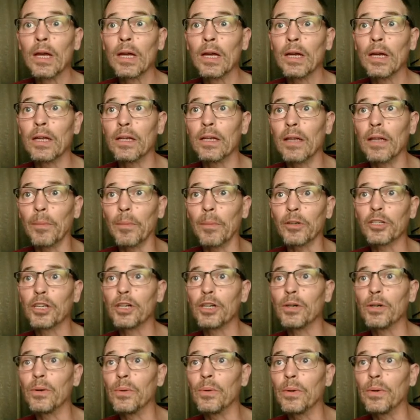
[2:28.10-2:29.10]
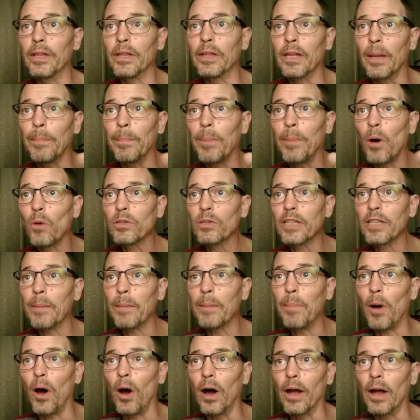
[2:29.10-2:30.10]
Number two, the opposing
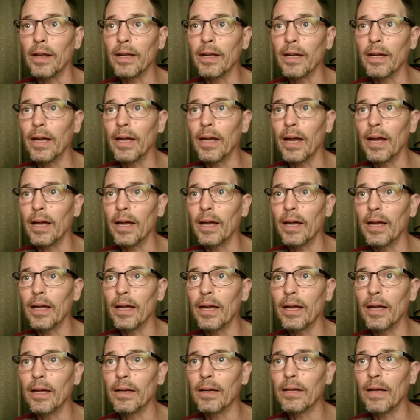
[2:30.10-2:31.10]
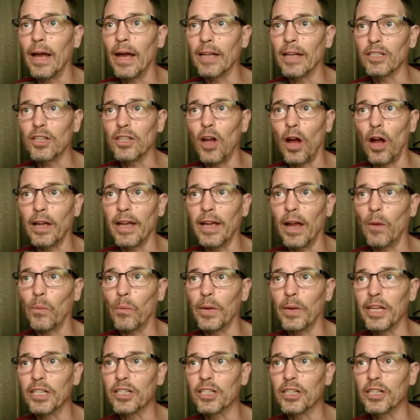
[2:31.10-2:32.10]
pawn has not yet
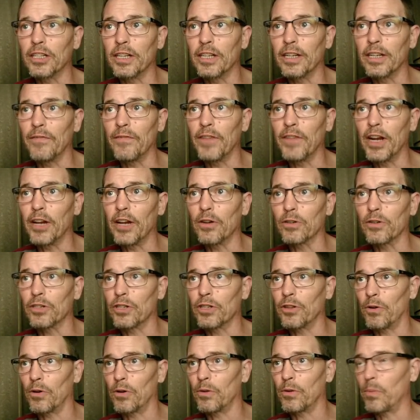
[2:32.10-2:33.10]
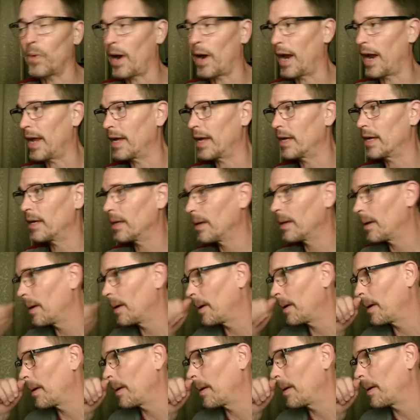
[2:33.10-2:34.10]
reached the defender's third rank.
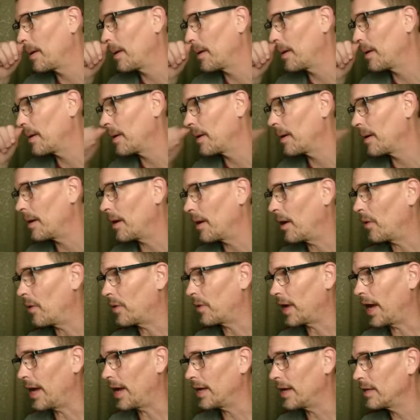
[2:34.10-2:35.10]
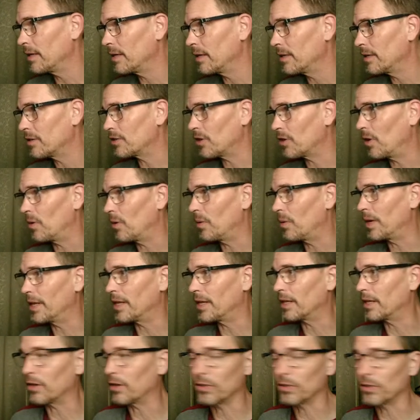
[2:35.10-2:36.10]
Okay, so in the
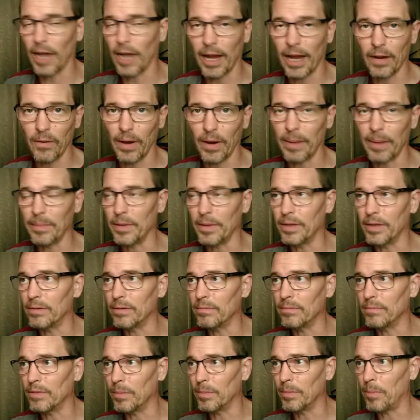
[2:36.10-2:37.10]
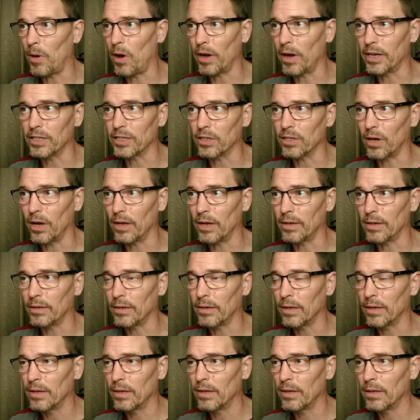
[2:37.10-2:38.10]
little diagram, the, the pawn is on
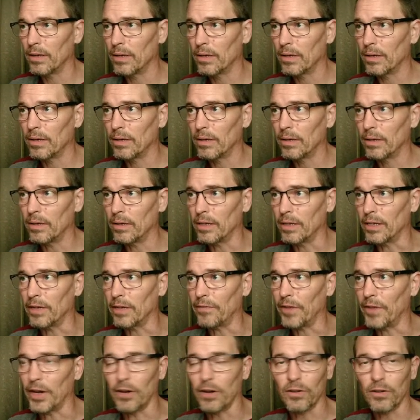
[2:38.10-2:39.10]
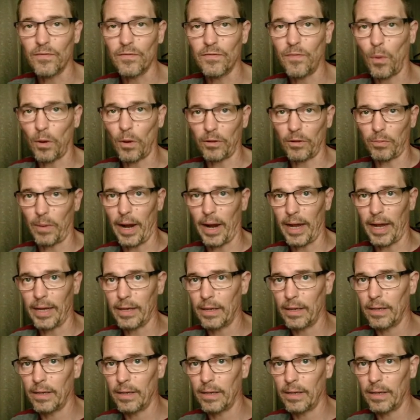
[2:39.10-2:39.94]
the defender's fourth rank.